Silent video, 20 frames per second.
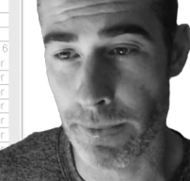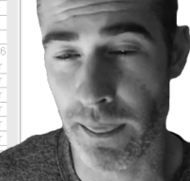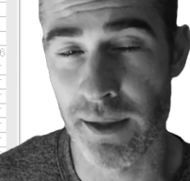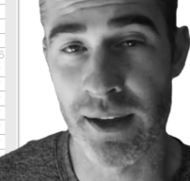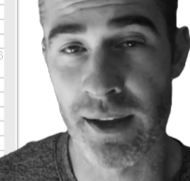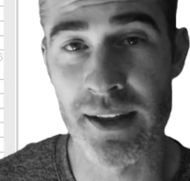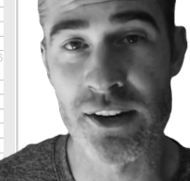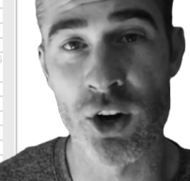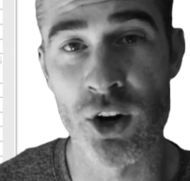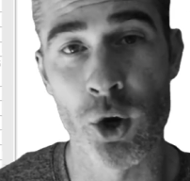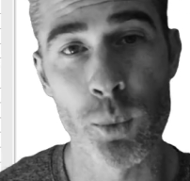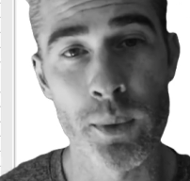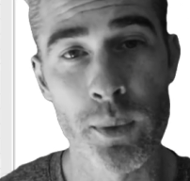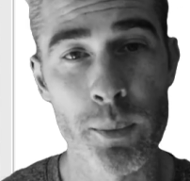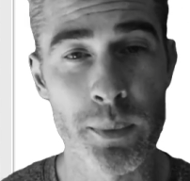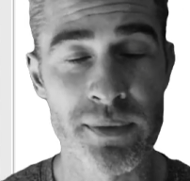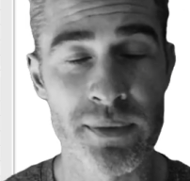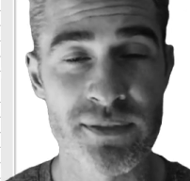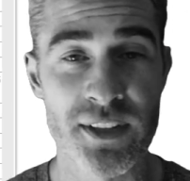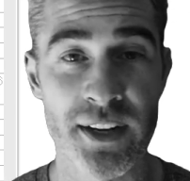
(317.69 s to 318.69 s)
And all what
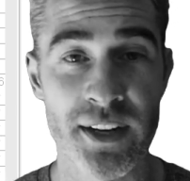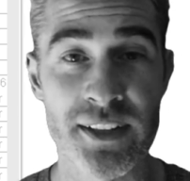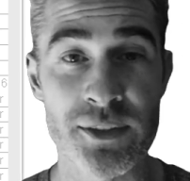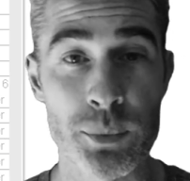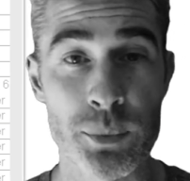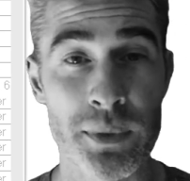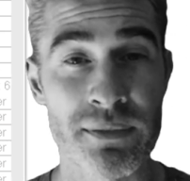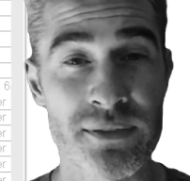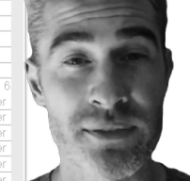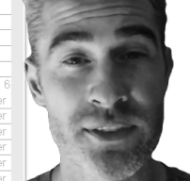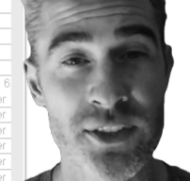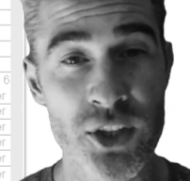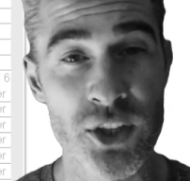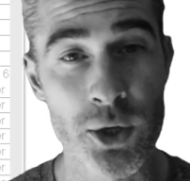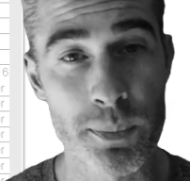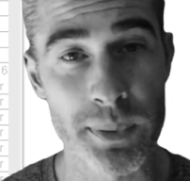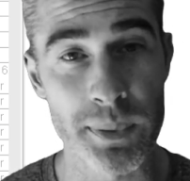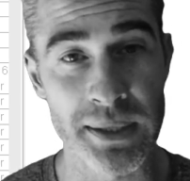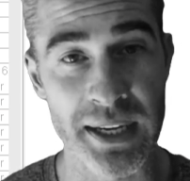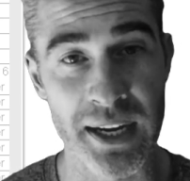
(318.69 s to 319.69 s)
we've done is we've
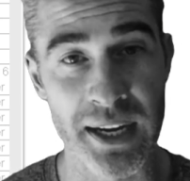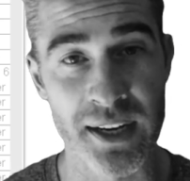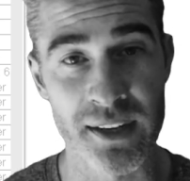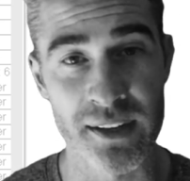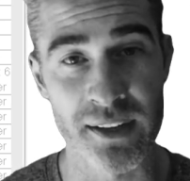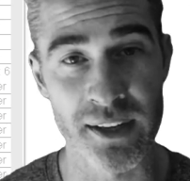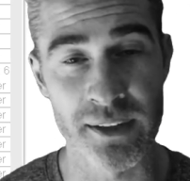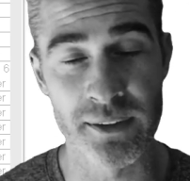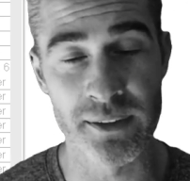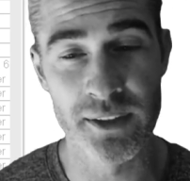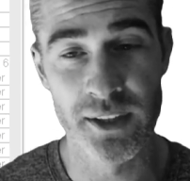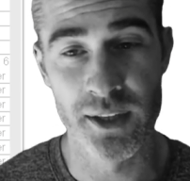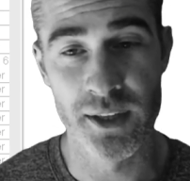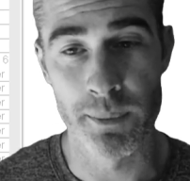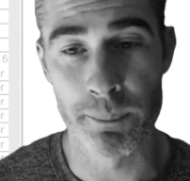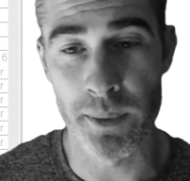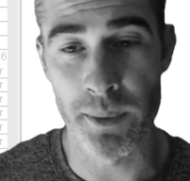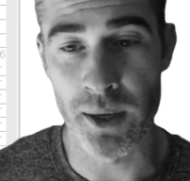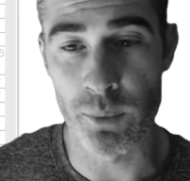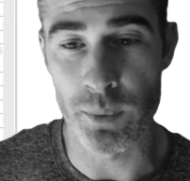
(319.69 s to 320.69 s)
duplicated it,
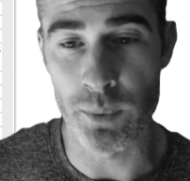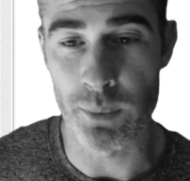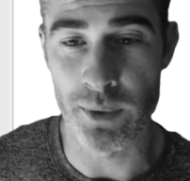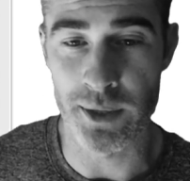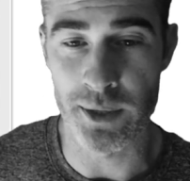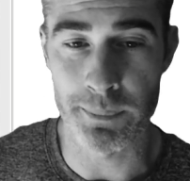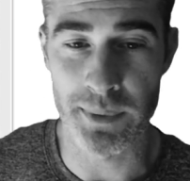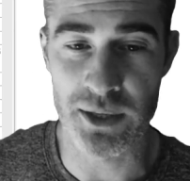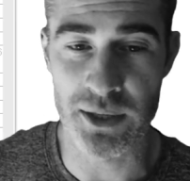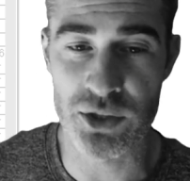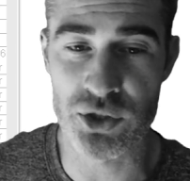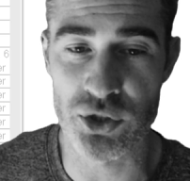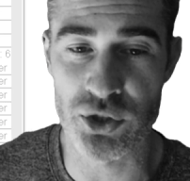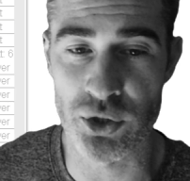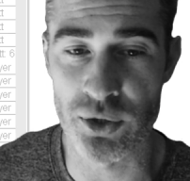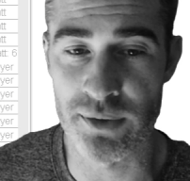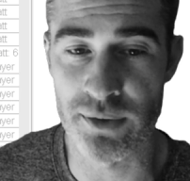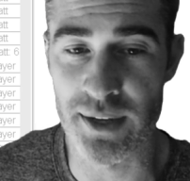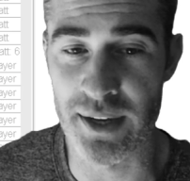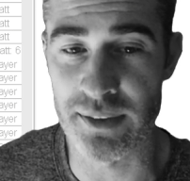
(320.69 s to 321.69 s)
but we want to make
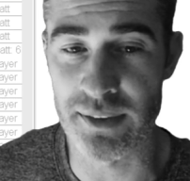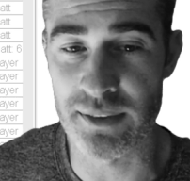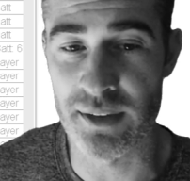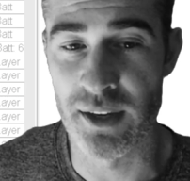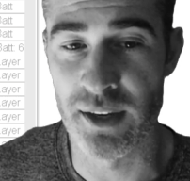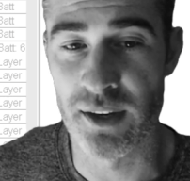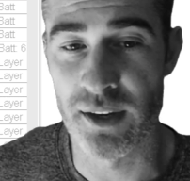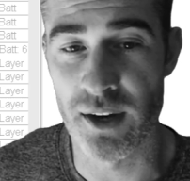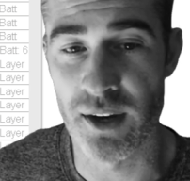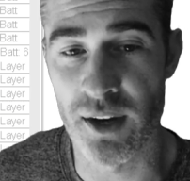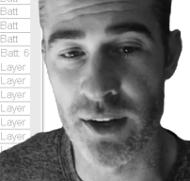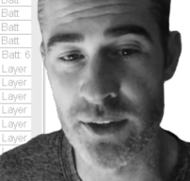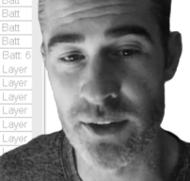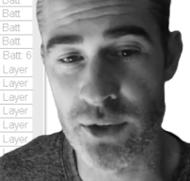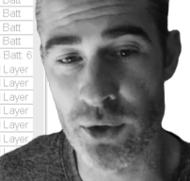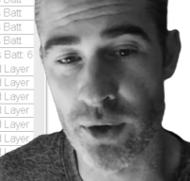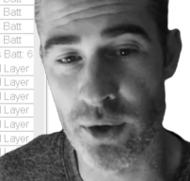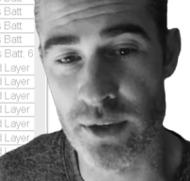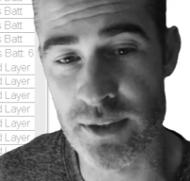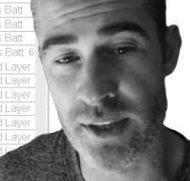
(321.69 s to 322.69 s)
sure that
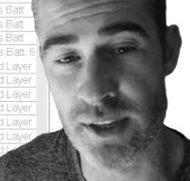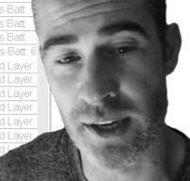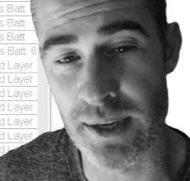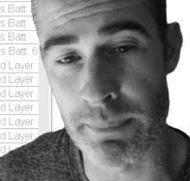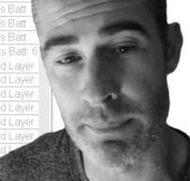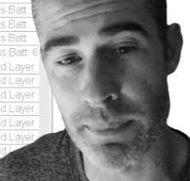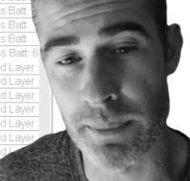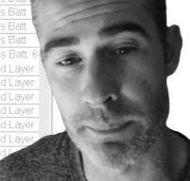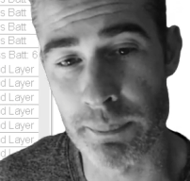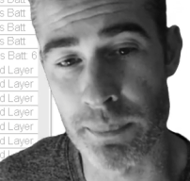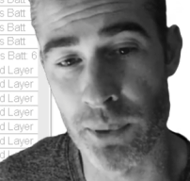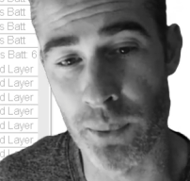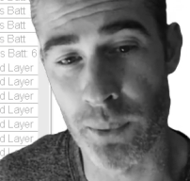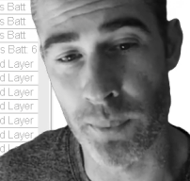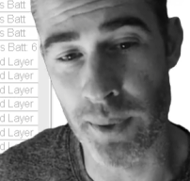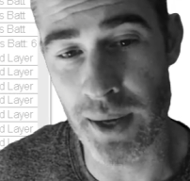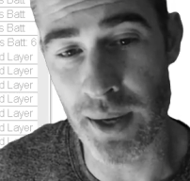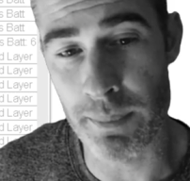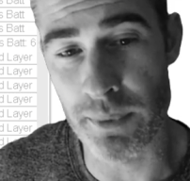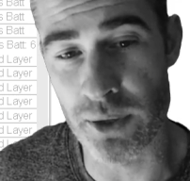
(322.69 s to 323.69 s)
under our type
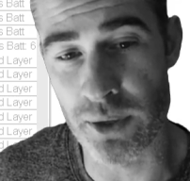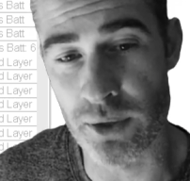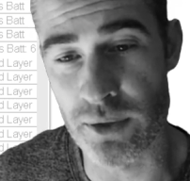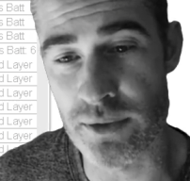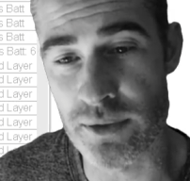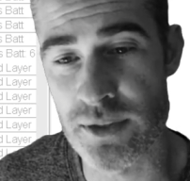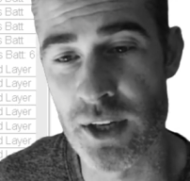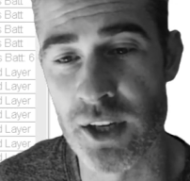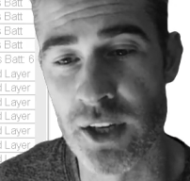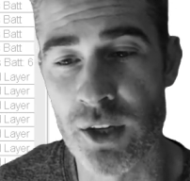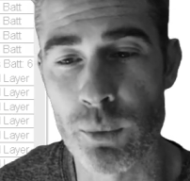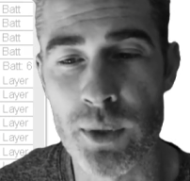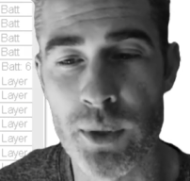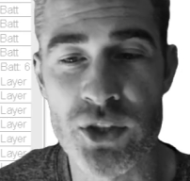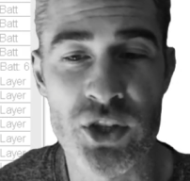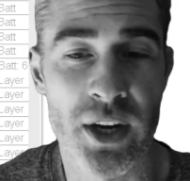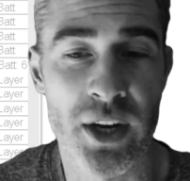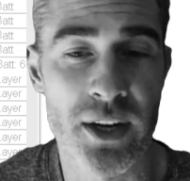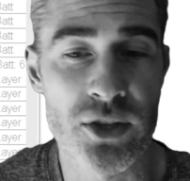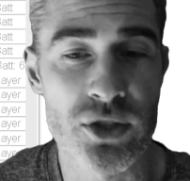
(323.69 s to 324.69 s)
parameters, we
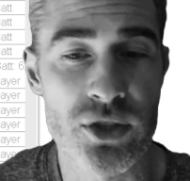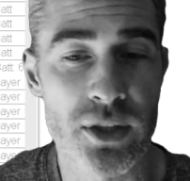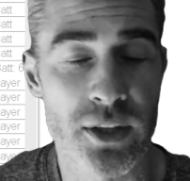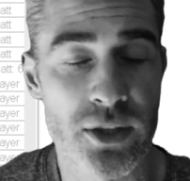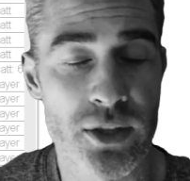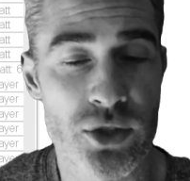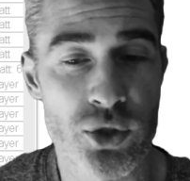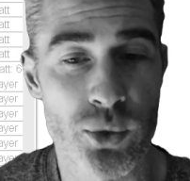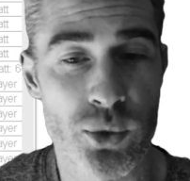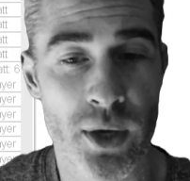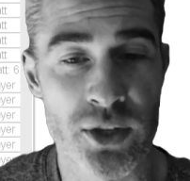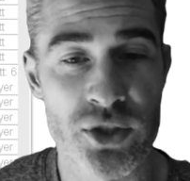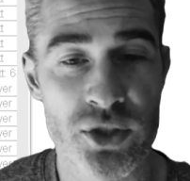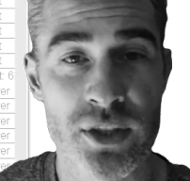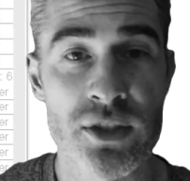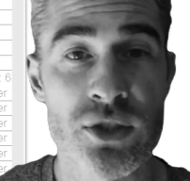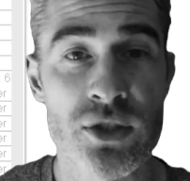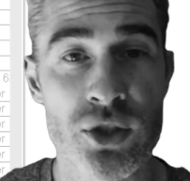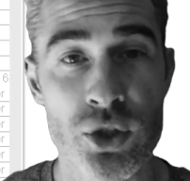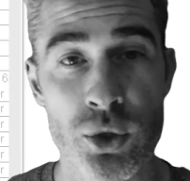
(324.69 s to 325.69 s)
change the
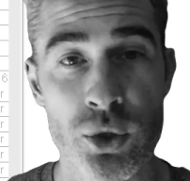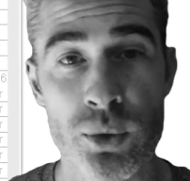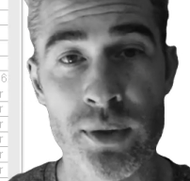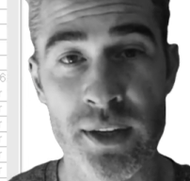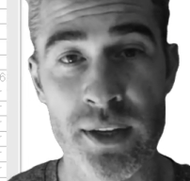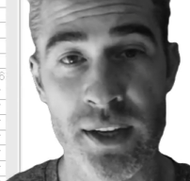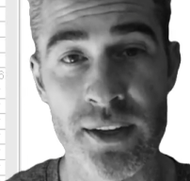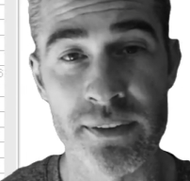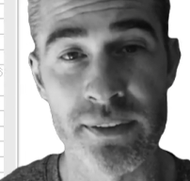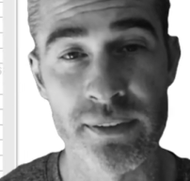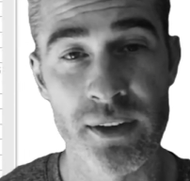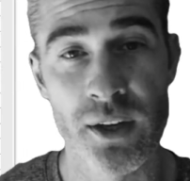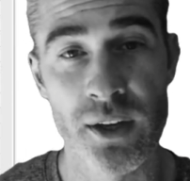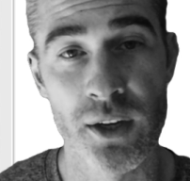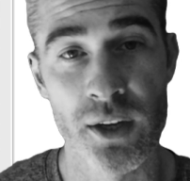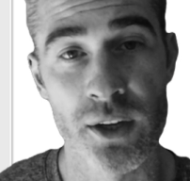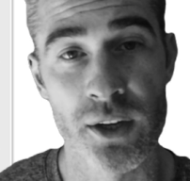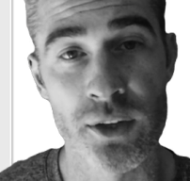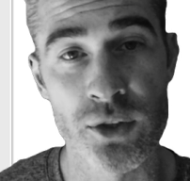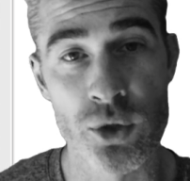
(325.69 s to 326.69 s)
construction to this
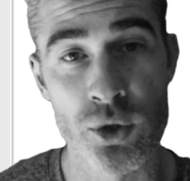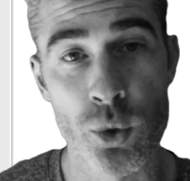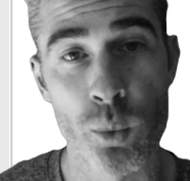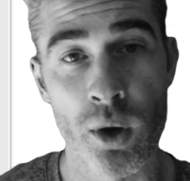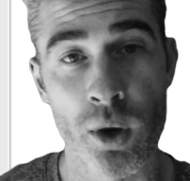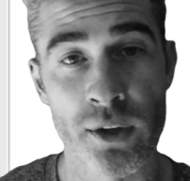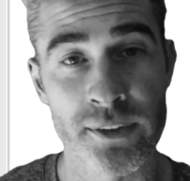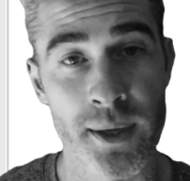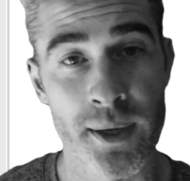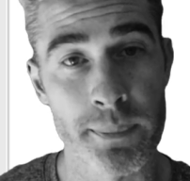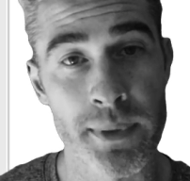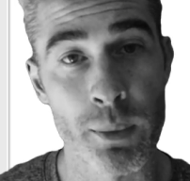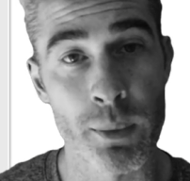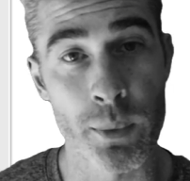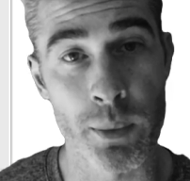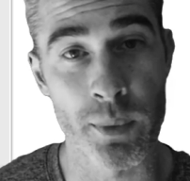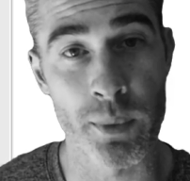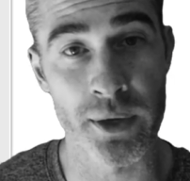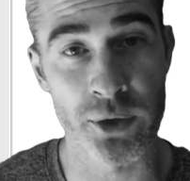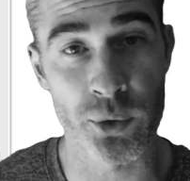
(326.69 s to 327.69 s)
new wall type that
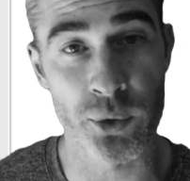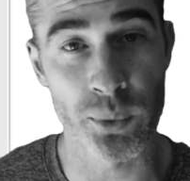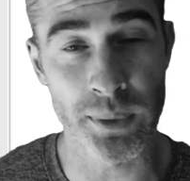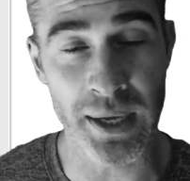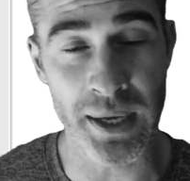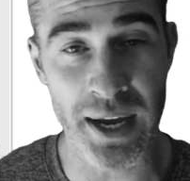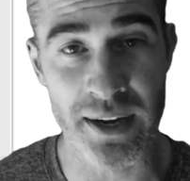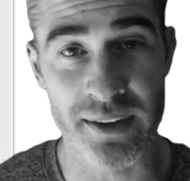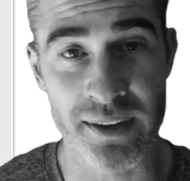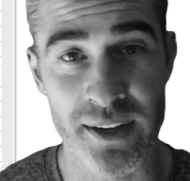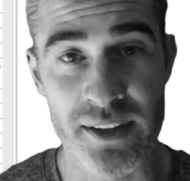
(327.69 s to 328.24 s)
we want to create.